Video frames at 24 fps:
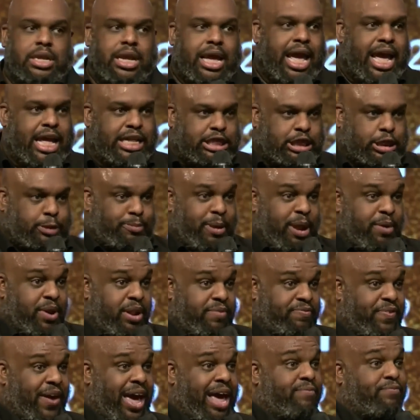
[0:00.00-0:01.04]
and spirit
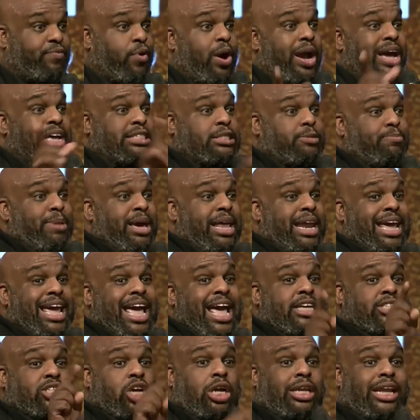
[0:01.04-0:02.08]
fed. For as many
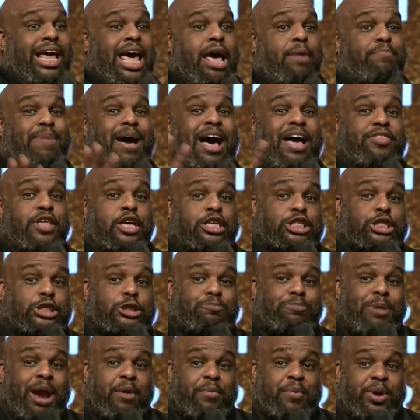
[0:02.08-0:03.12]
as are led by the
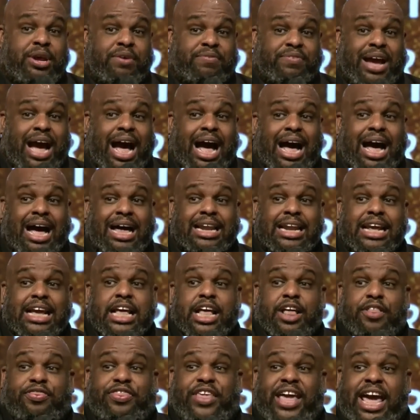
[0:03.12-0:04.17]
Spirit of God,
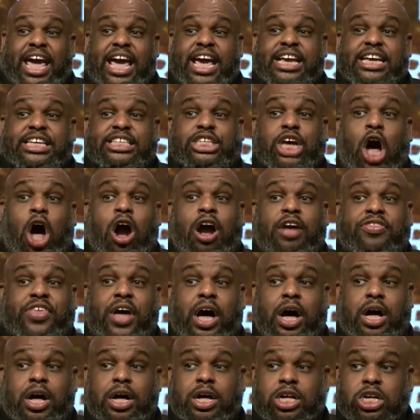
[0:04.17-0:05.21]
these are
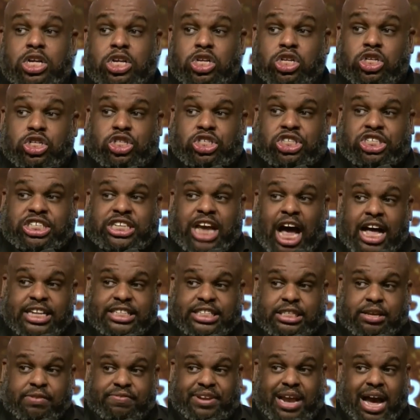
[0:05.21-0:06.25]
the
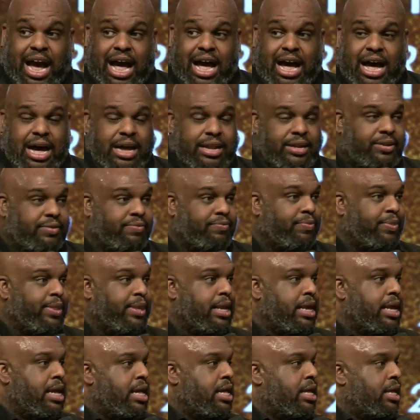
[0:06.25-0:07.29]
sons of God.
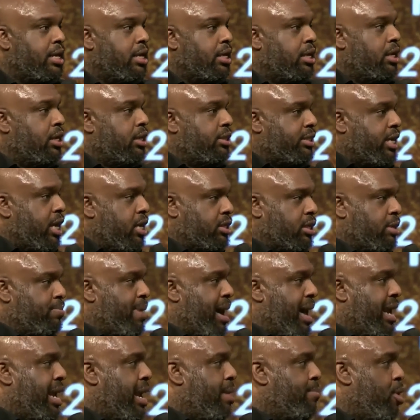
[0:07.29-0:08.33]
Tell
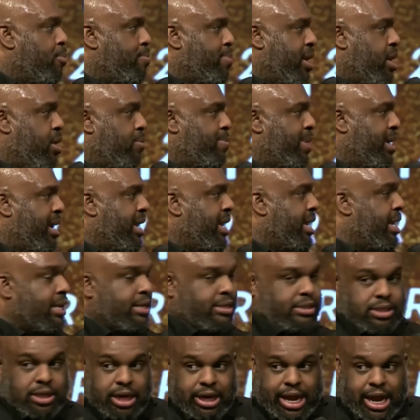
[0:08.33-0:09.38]
somebody, I'm going to be obedient.
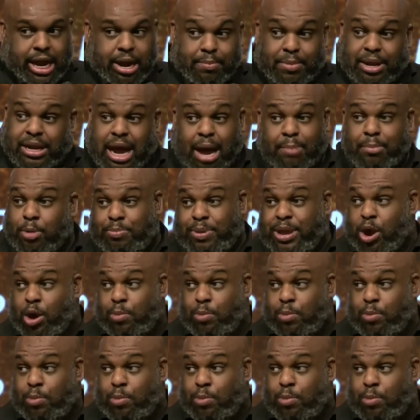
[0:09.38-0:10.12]
Look at him, I'm going to be